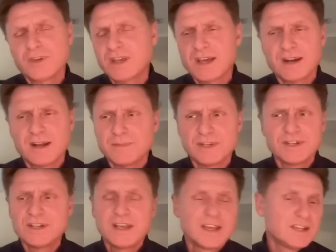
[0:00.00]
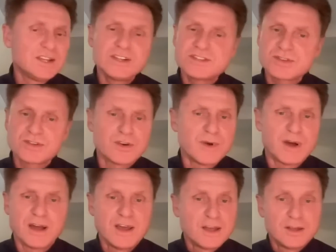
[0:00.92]
Yeah, I mean, he, he needs to go
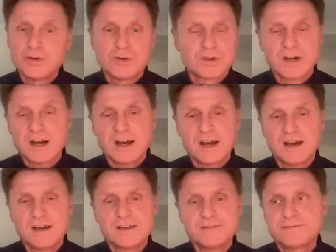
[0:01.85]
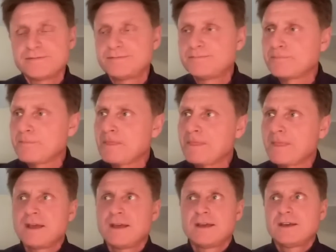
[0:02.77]
back. Look, I, I
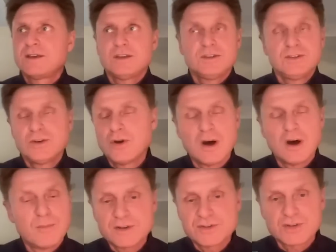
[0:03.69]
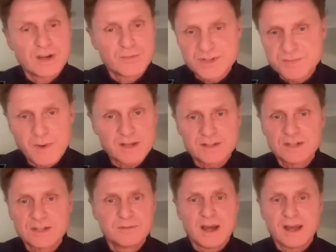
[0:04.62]
you know how much I respect
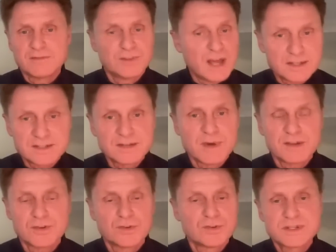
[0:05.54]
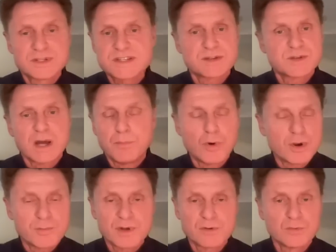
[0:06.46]
him. I've liked him. I thought that his uh,
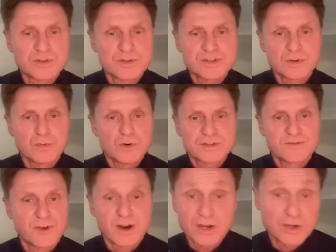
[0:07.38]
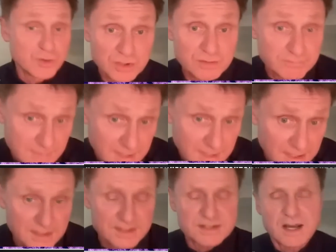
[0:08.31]
appointment was was very good. At
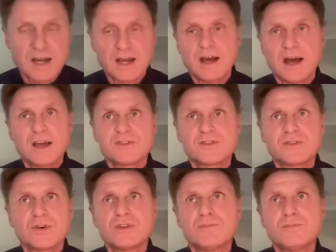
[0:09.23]
least I, I thought.